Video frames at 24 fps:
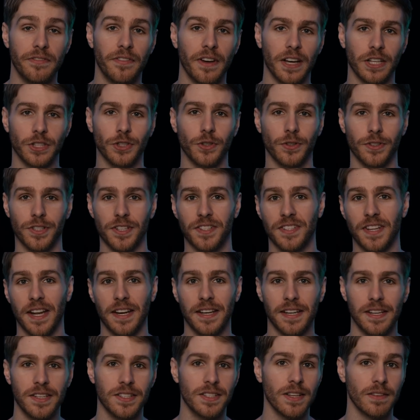fictional
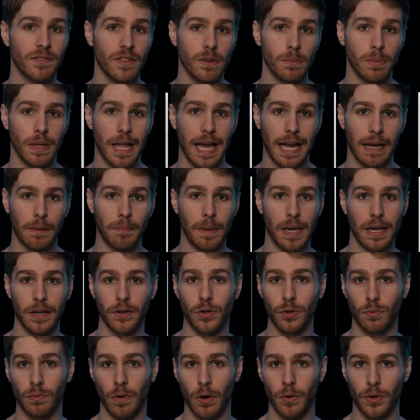descendants of the black man
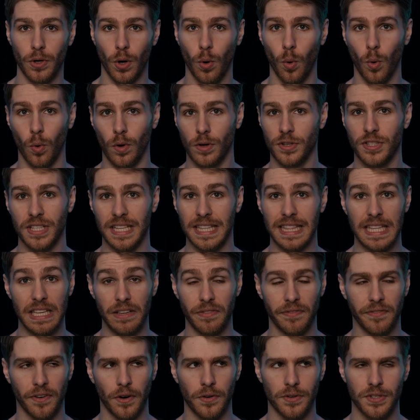who rode a horse in the
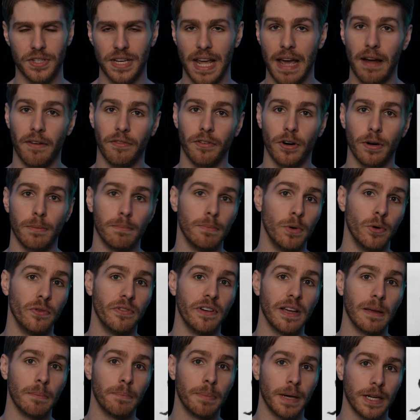first ever
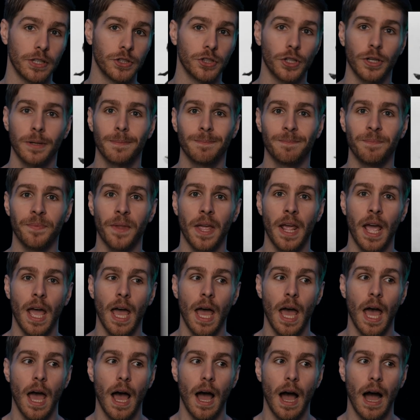moving picture.
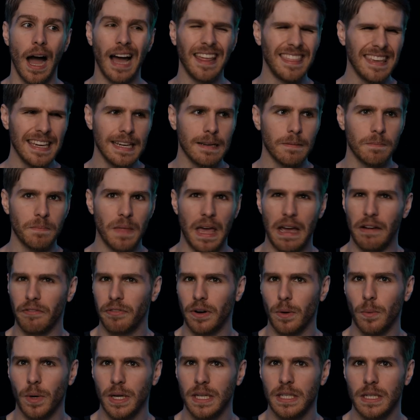I think
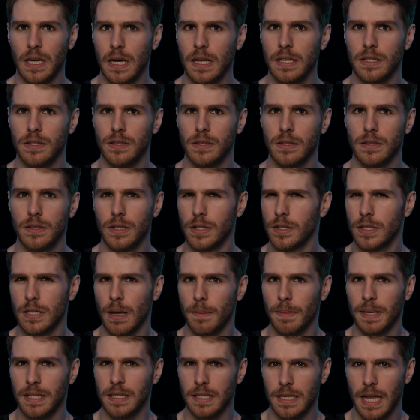everyone does to
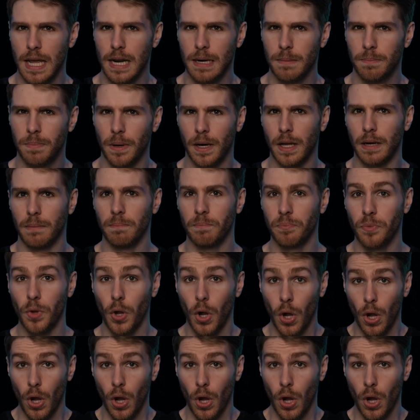some extent, but